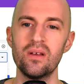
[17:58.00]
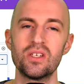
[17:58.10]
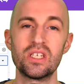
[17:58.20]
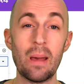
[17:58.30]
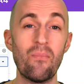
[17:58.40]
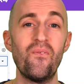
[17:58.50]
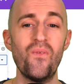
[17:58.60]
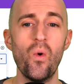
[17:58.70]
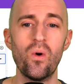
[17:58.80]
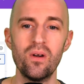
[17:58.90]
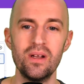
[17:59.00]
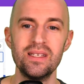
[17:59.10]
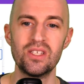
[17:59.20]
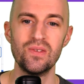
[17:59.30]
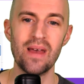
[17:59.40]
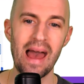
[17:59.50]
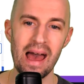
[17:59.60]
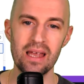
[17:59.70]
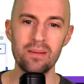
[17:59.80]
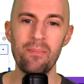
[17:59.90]
Step 4 is to
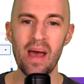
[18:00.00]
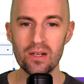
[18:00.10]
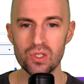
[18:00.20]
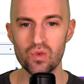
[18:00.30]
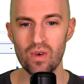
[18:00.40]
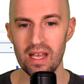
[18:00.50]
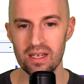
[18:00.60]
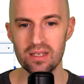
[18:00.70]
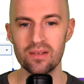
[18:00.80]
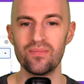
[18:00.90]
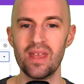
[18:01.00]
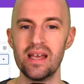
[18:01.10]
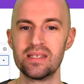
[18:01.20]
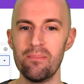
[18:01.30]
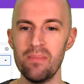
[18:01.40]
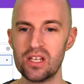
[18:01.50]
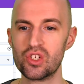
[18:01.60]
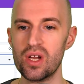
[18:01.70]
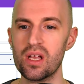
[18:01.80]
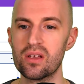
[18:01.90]
add bounce rate as a
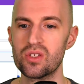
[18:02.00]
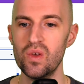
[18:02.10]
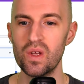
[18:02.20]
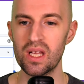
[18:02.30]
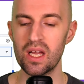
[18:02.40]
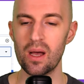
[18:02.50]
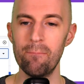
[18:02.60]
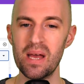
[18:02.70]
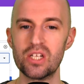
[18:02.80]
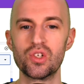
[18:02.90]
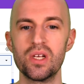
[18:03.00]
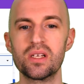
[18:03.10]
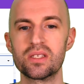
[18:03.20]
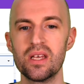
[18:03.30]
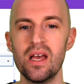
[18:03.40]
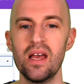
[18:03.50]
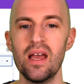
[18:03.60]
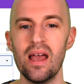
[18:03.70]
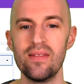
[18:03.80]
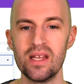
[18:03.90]
metric. So you click metrics
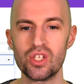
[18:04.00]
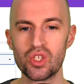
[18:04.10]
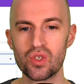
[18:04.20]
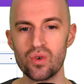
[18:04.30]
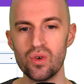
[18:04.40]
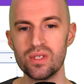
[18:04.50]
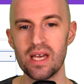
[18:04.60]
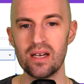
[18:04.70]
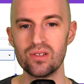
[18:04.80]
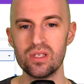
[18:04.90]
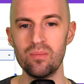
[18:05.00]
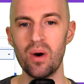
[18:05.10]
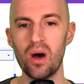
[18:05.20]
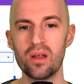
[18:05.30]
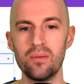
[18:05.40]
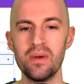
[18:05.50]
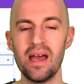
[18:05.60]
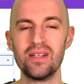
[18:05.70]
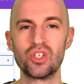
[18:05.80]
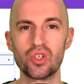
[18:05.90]
and then scroll down to the bottom
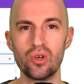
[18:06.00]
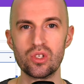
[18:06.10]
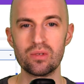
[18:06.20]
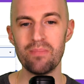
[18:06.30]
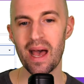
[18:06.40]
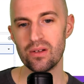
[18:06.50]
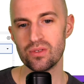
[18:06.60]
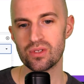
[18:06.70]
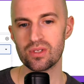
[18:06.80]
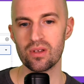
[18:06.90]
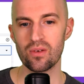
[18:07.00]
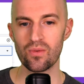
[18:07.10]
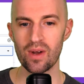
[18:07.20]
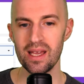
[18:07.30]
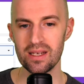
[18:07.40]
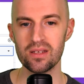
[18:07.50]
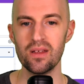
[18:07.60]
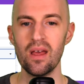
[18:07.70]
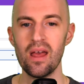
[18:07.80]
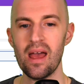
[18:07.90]
and search bounce rate,
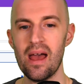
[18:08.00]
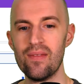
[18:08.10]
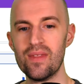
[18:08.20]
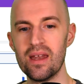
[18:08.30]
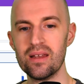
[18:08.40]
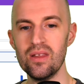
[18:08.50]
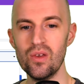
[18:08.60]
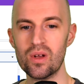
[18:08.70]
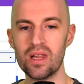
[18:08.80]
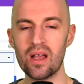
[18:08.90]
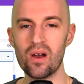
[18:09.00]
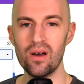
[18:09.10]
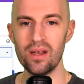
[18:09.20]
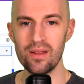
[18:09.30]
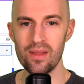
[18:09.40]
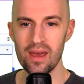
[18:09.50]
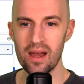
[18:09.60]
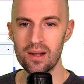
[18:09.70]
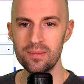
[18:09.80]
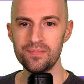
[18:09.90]
and then you click on it
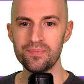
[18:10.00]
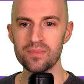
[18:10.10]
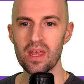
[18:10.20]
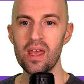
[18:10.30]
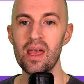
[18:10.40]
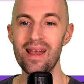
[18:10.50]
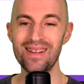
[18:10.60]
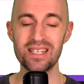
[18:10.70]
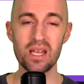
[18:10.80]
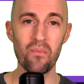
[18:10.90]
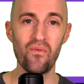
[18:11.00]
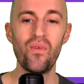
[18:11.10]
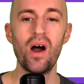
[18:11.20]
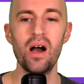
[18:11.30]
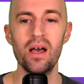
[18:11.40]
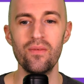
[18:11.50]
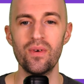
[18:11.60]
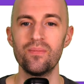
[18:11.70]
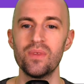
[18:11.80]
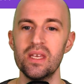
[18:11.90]
there. And step 5
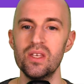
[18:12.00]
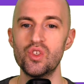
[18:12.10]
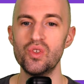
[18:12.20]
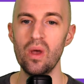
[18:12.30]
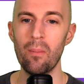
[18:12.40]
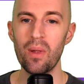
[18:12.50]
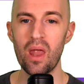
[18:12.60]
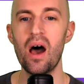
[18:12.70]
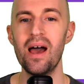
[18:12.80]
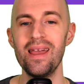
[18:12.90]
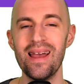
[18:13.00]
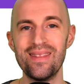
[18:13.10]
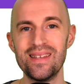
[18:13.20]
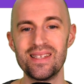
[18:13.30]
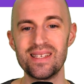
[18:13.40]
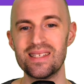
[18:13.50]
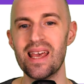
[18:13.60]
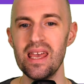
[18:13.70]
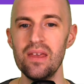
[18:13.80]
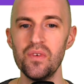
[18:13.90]
is to apply and then
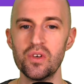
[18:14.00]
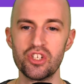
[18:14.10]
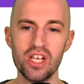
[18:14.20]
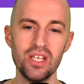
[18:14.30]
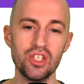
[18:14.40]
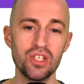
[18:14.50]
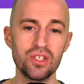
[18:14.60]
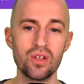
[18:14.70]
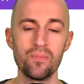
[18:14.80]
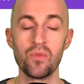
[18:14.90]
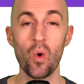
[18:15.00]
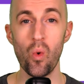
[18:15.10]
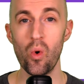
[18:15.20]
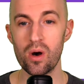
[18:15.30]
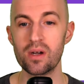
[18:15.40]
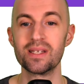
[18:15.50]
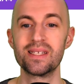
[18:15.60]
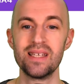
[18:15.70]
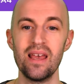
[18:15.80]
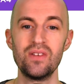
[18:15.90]
save your changes or
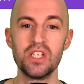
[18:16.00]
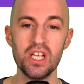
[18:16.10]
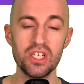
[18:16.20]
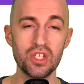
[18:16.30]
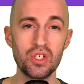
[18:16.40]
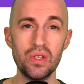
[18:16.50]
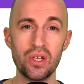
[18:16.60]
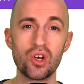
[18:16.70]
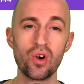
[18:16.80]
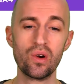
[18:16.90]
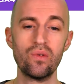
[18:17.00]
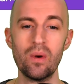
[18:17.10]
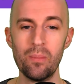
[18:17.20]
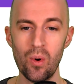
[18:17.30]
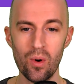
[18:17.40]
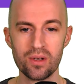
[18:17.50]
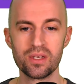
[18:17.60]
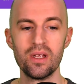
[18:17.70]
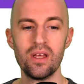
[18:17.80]
save changes to the current report,